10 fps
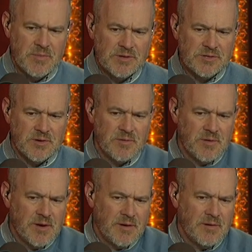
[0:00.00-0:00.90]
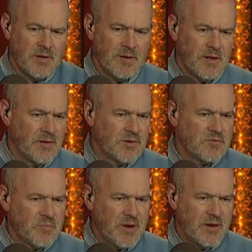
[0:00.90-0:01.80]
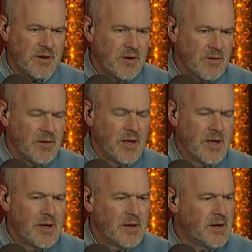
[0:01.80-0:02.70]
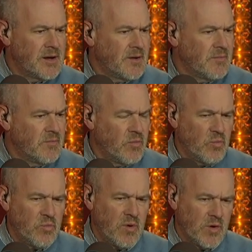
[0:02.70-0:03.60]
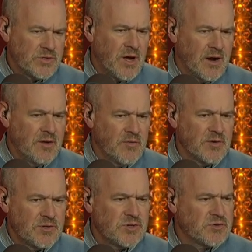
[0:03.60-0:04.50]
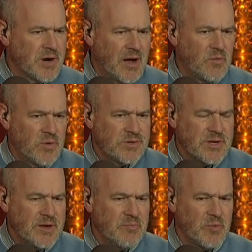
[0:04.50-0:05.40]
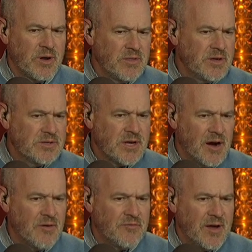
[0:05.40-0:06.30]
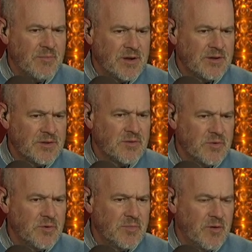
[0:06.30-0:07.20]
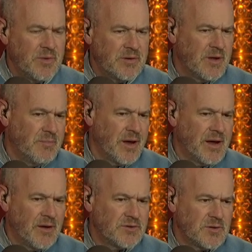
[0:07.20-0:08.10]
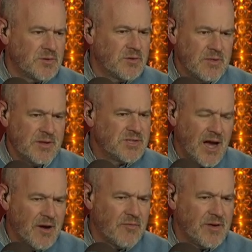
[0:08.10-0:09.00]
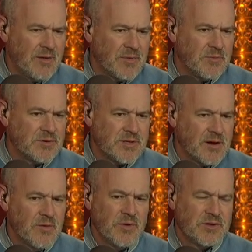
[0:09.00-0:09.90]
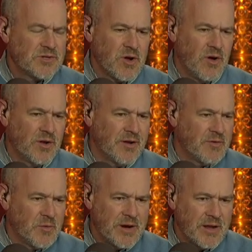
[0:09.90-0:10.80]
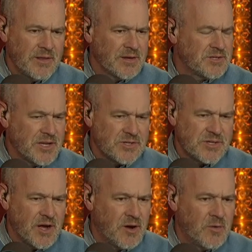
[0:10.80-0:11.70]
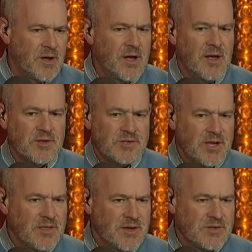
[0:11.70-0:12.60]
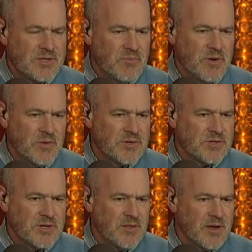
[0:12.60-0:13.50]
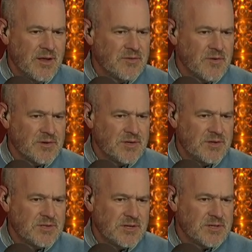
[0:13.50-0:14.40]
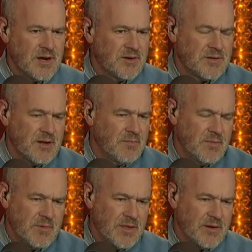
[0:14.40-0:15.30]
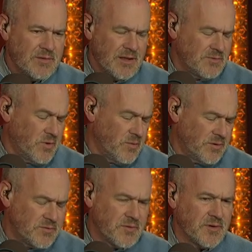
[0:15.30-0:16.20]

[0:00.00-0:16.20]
Commissioner, and uh, I'll just repeat it here. Uh, Ohtani versus Trout was a bring the entire family into the room moment in my household. The entire family was there. We just called yeah. everyone in, like, let's go see this, and we were just on the edge of our seats the entire time. I mean, that that's what it you was.